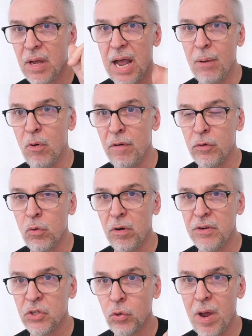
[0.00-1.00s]
I will, of
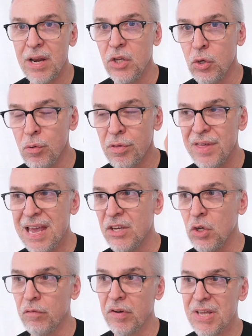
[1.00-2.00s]
course, credit you,
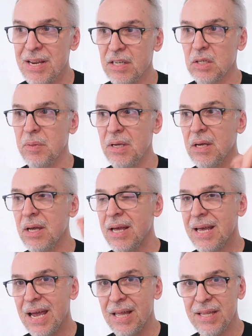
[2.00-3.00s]
thank you for sending it to me,
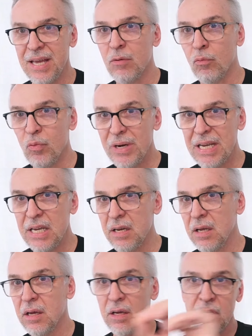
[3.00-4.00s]
and then
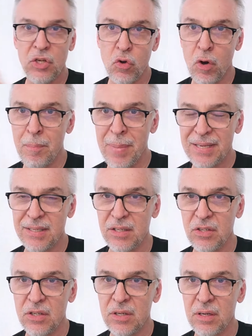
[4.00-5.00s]
read your
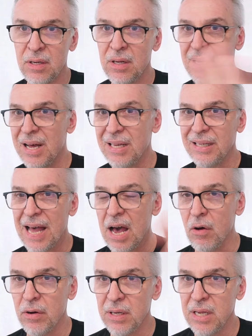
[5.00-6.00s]
message
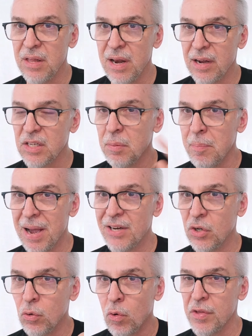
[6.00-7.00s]
aloud in the next
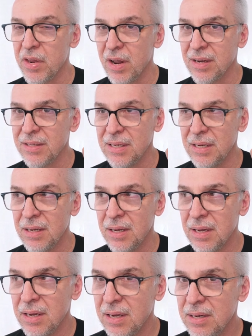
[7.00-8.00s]
Magic Orthodoxy
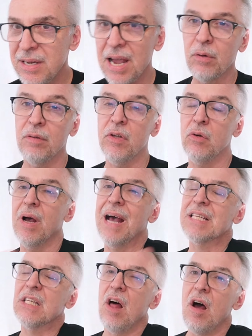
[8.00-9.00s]
deck review,
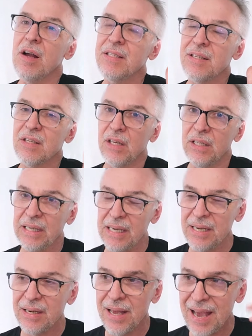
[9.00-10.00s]
as long as it's
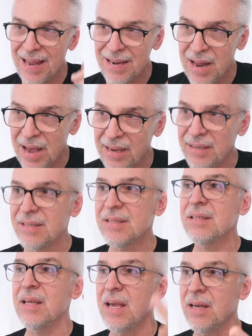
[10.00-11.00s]
clean and
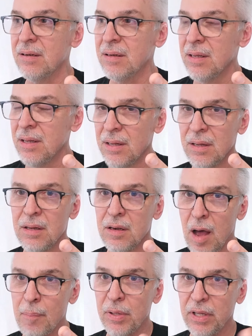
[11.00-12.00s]
nice and
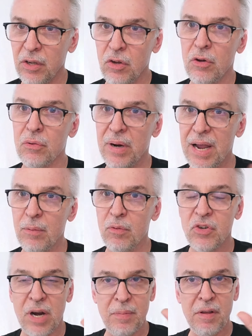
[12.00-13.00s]
not political, right? We're
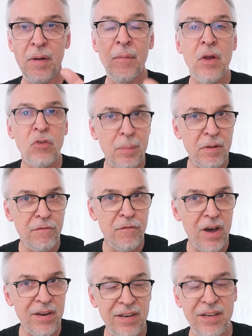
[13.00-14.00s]
trying to be trying to be
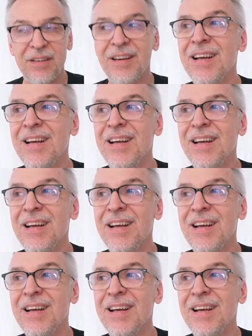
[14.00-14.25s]
fun here.